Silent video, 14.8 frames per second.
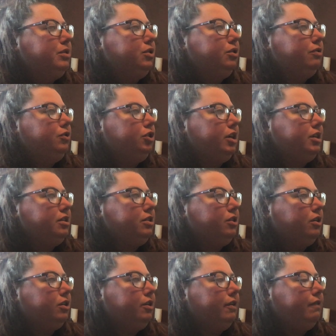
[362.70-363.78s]
who have just
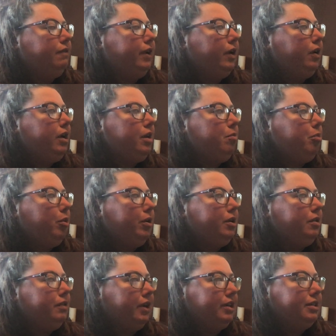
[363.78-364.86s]
learned a very
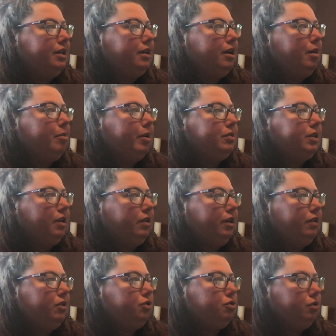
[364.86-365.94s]
important lesson about
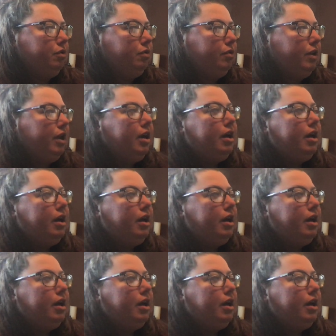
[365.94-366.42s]
telling the truth.